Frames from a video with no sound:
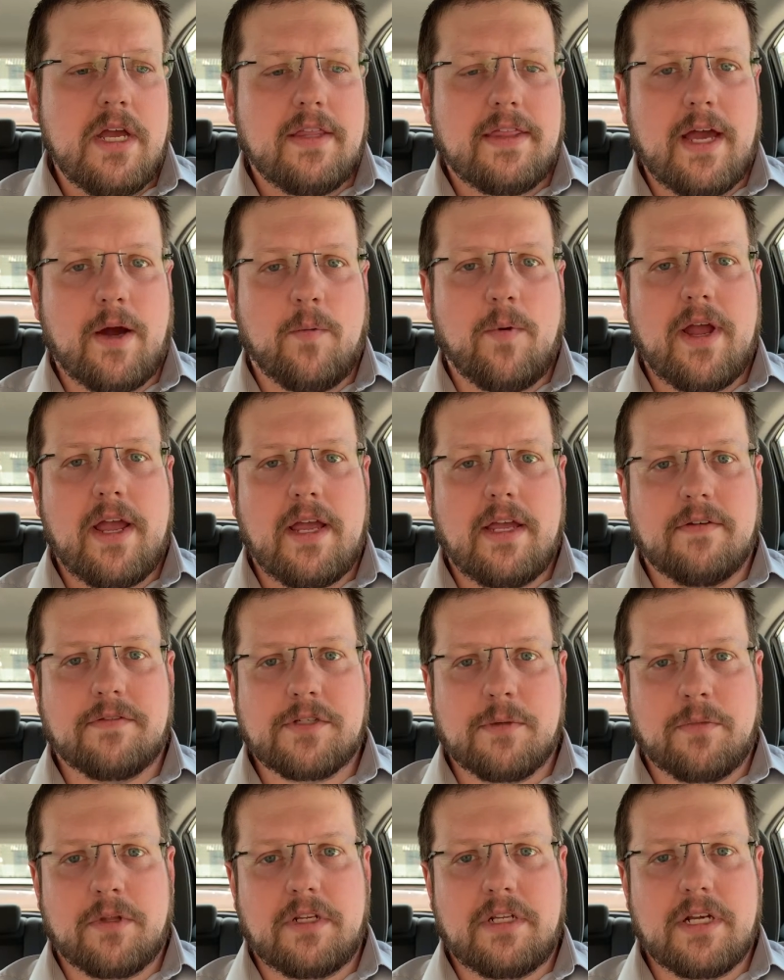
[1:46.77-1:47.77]
That way, if
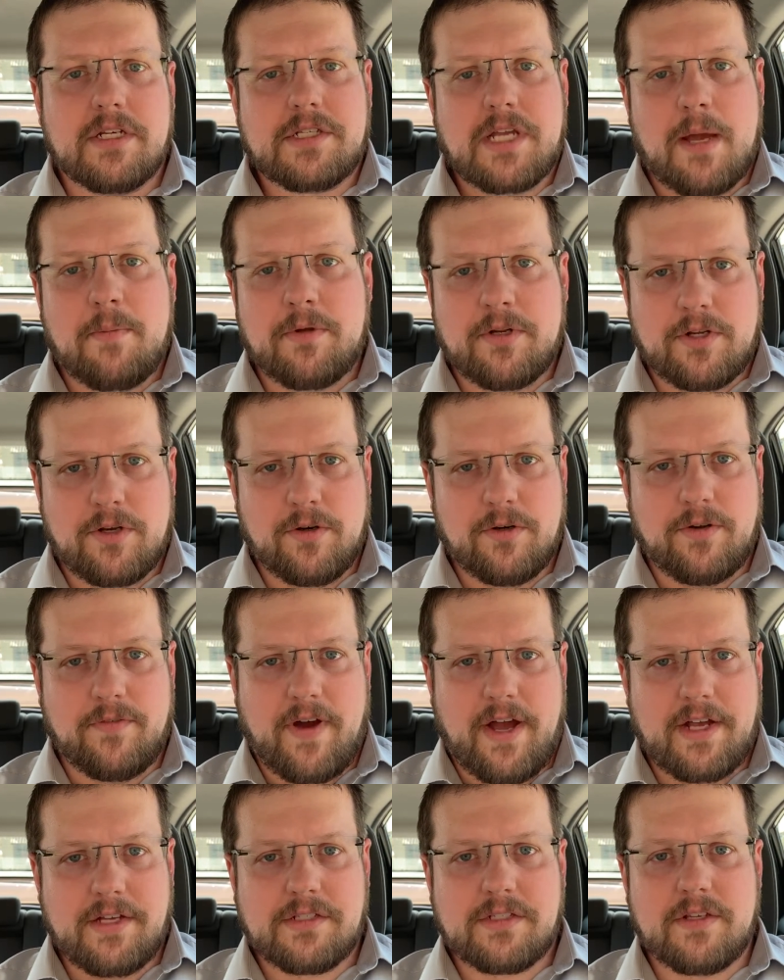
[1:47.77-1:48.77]
something does happen to your
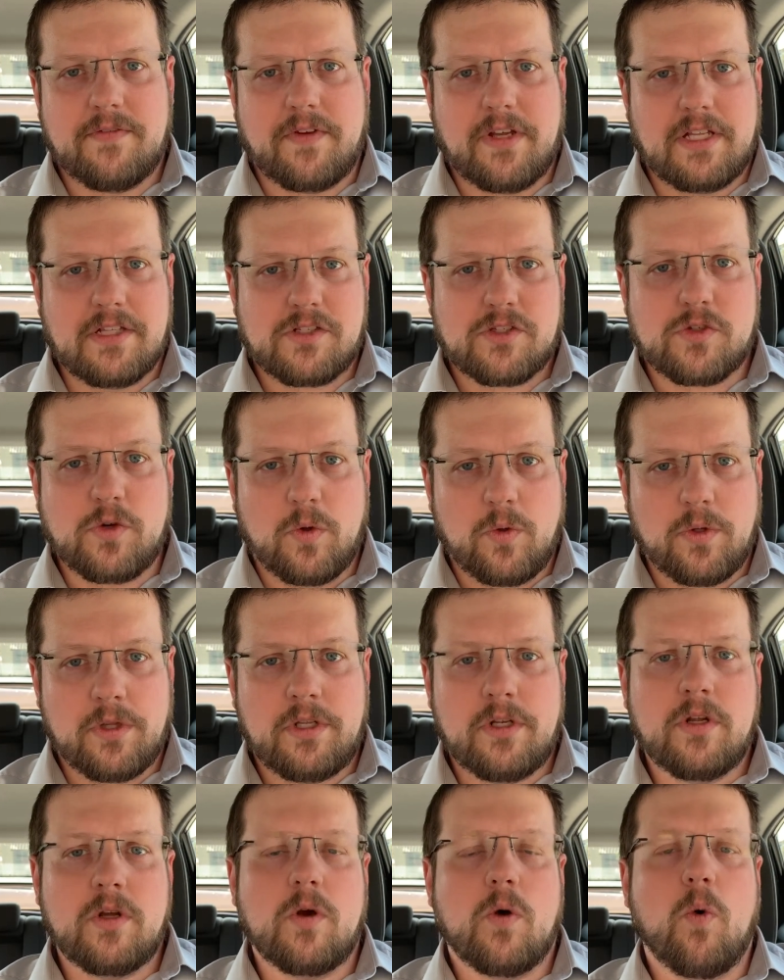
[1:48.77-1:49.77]
device, if it gets
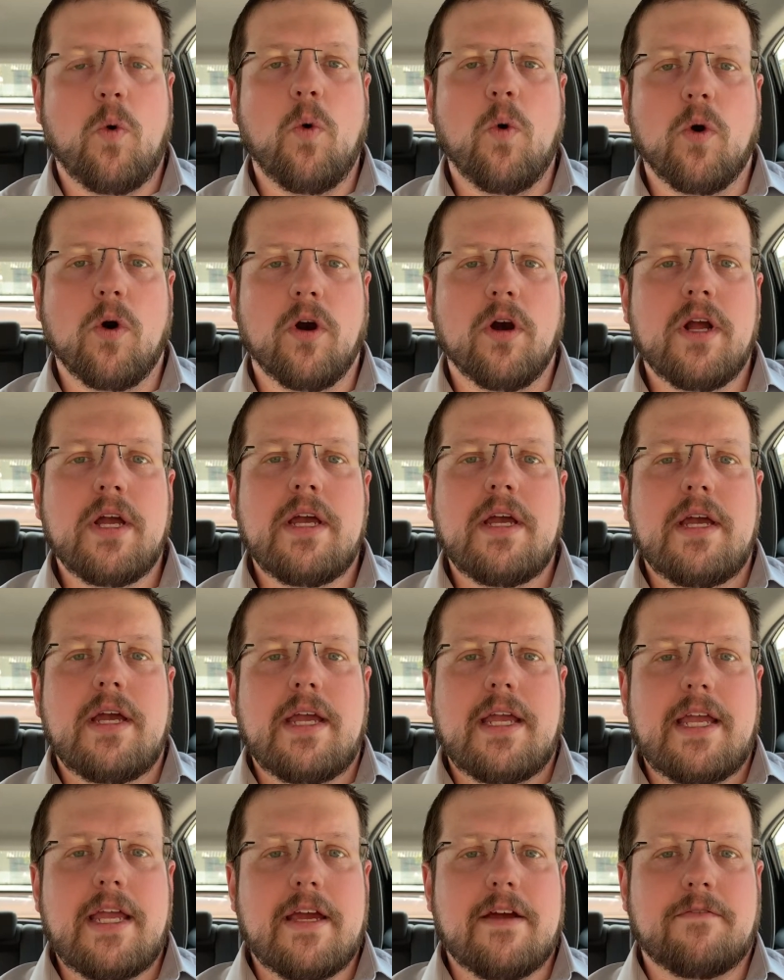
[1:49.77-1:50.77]
stolen, or
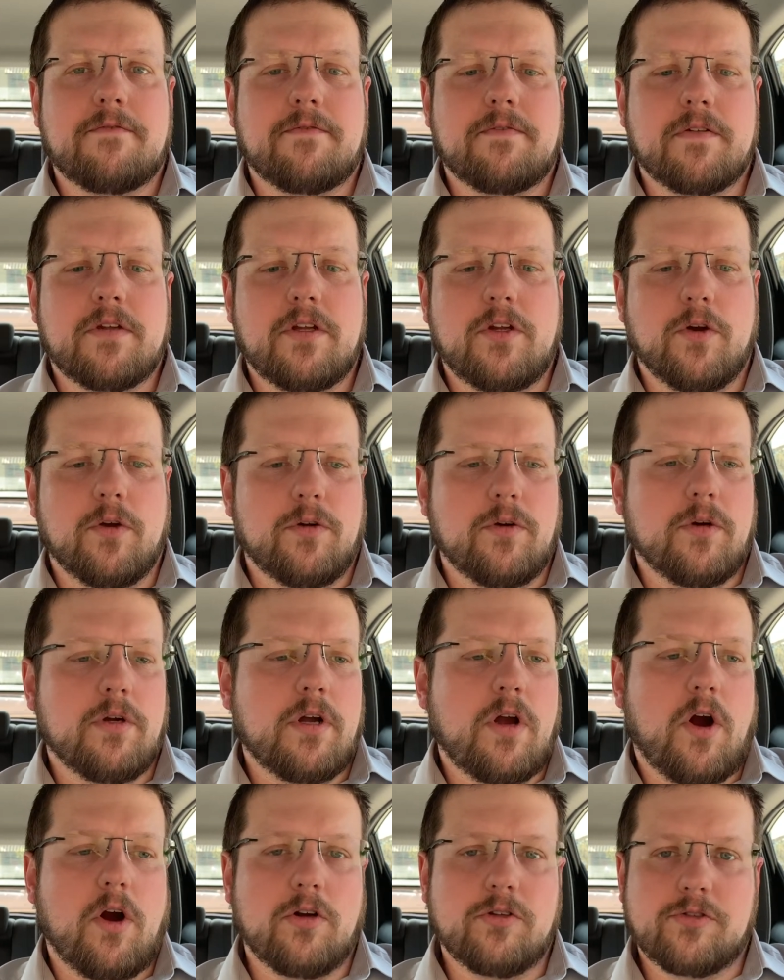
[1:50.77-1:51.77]
if
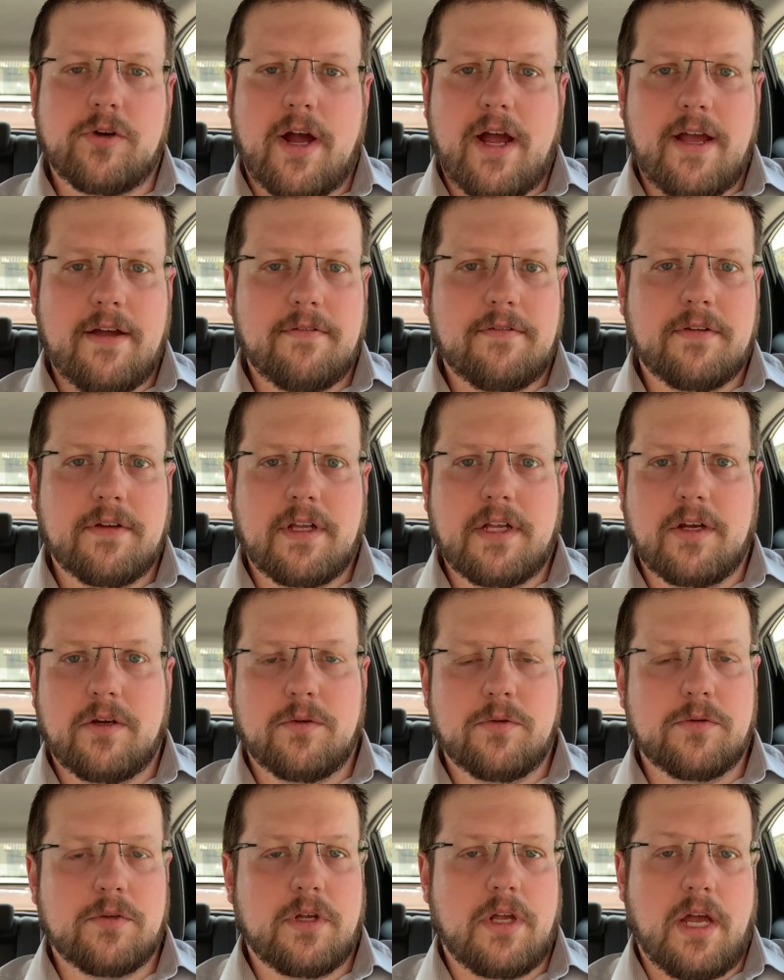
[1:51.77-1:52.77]
your hard drive
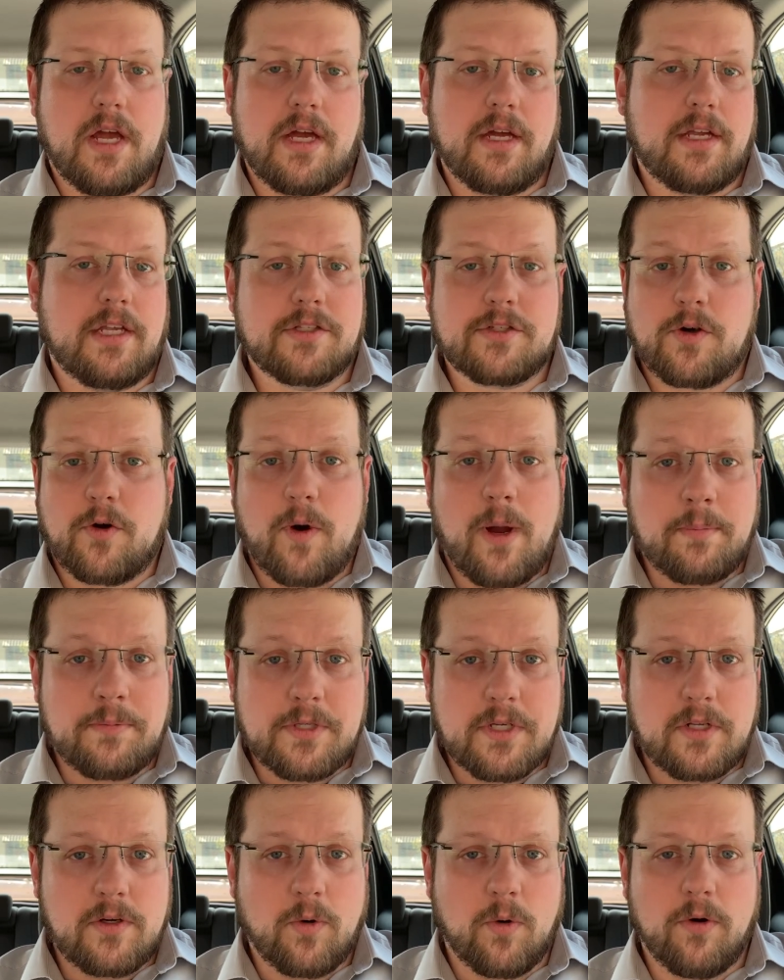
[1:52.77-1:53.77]
gets
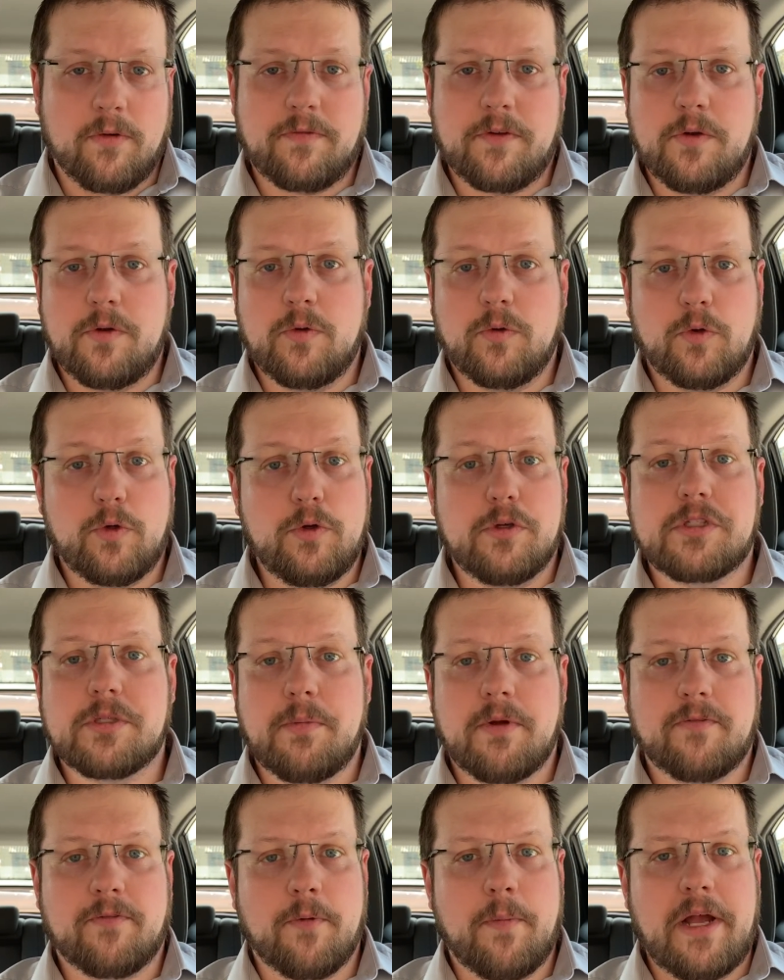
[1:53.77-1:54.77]
corrupted, or if you lose
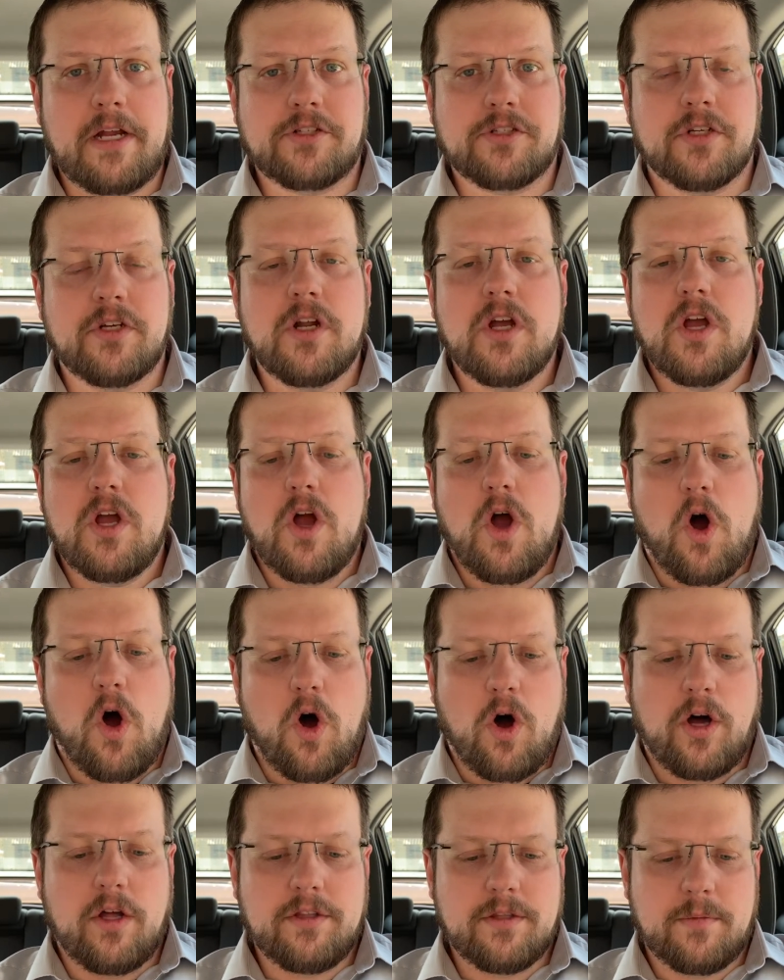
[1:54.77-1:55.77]
some information
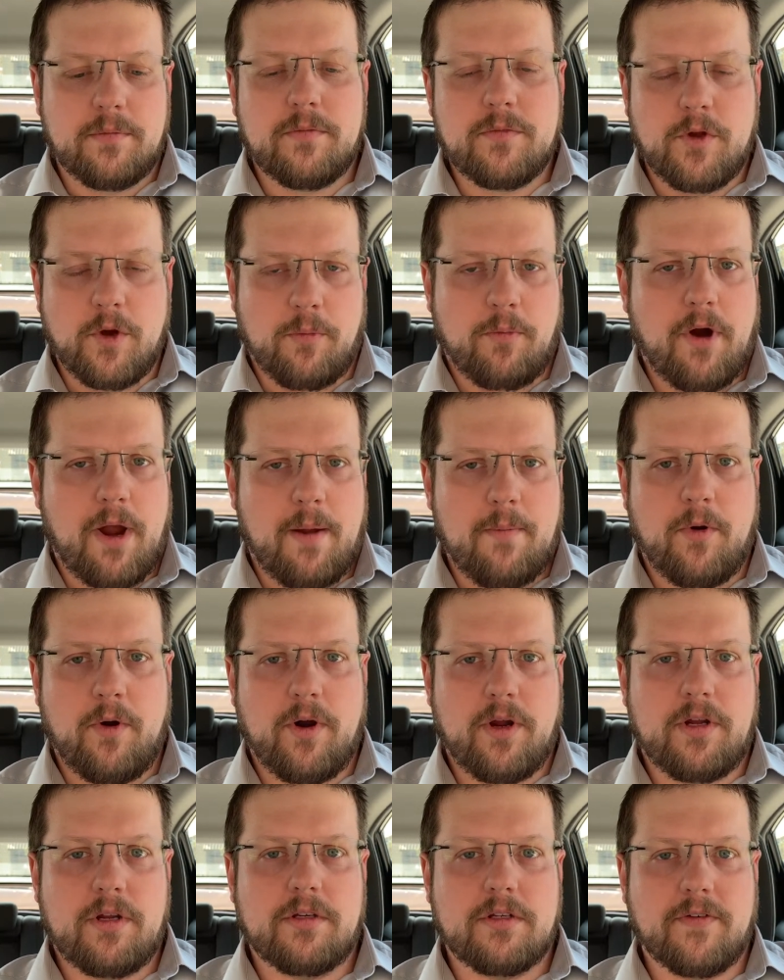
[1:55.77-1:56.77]
on your
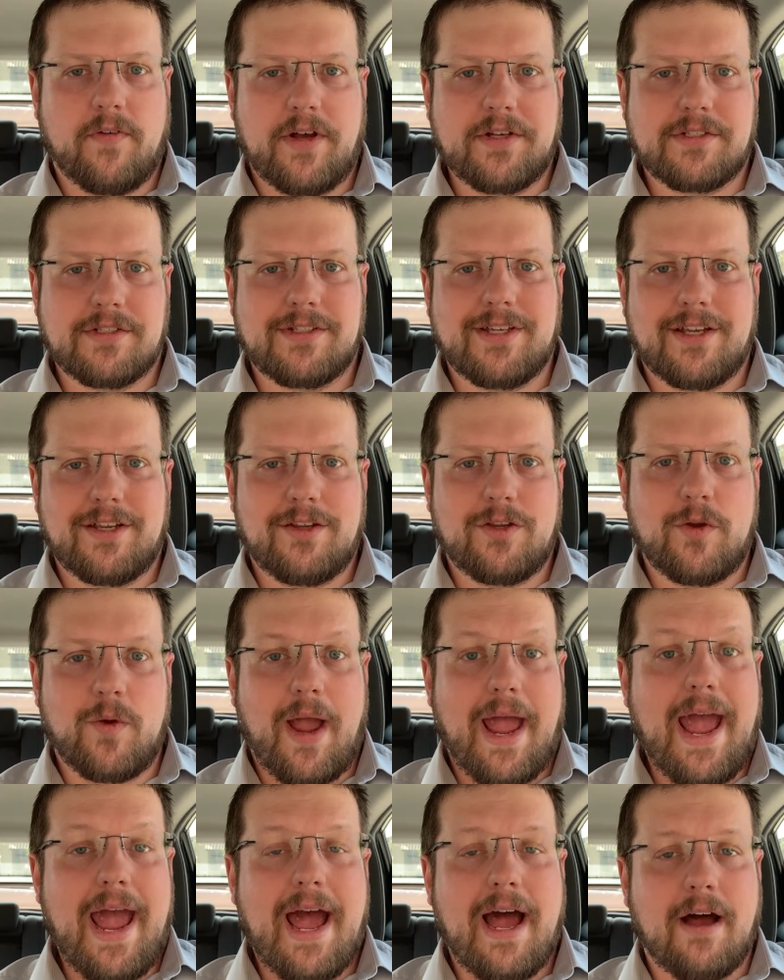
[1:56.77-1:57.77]
primary devices that you
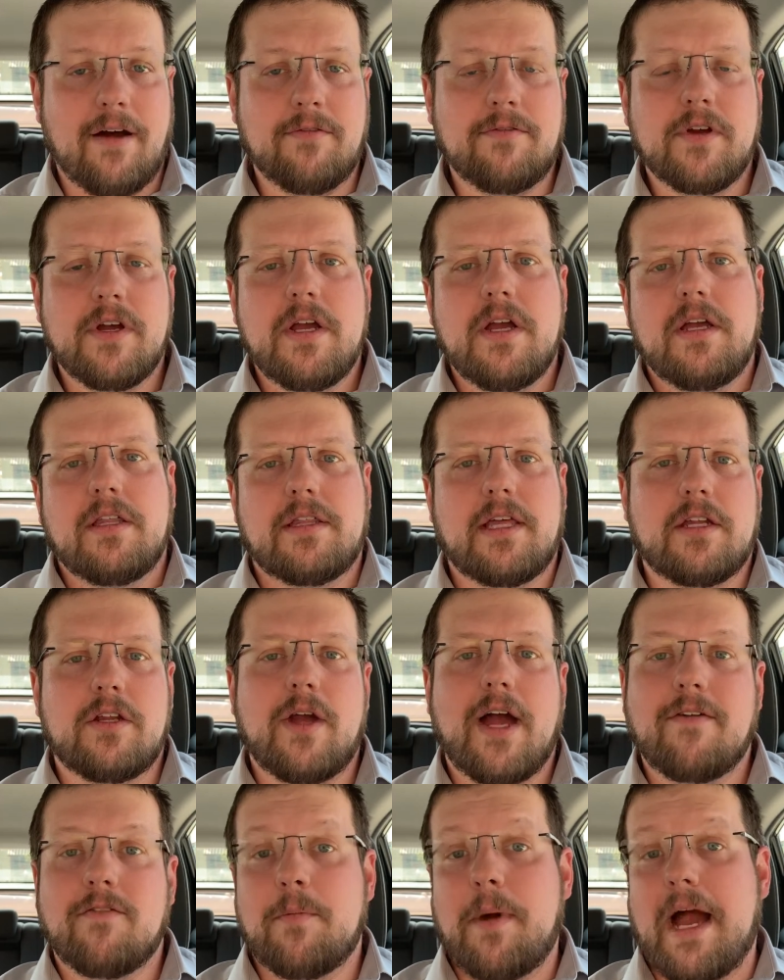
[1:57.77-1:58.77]
have
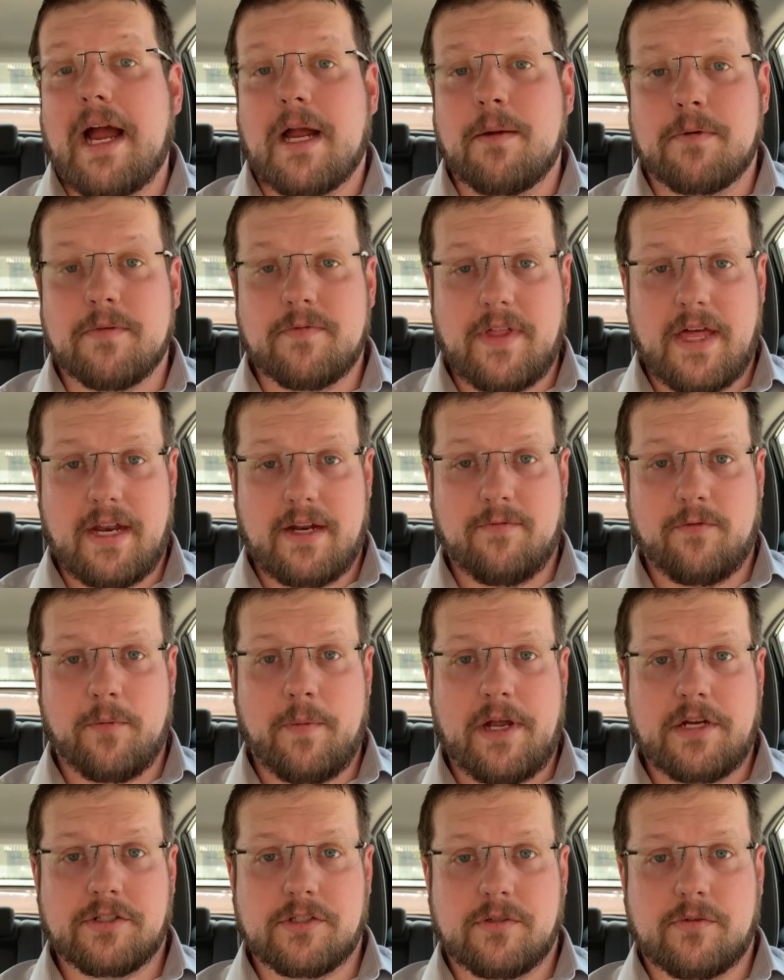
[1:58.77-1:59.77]
a backup of that
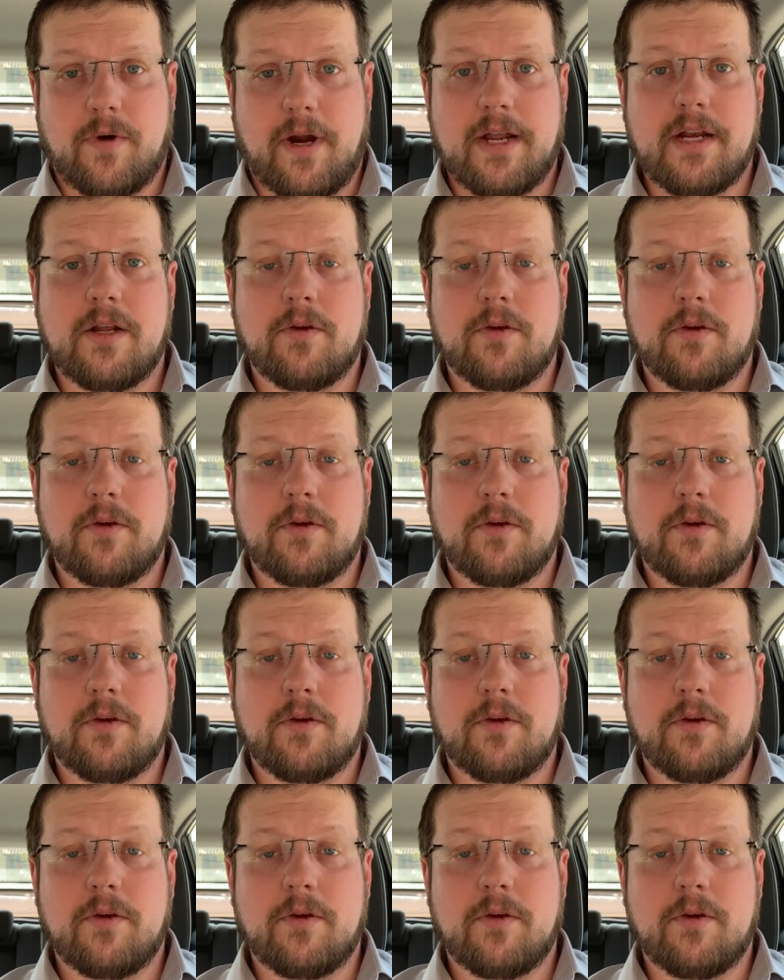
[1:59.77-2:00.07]
information, right?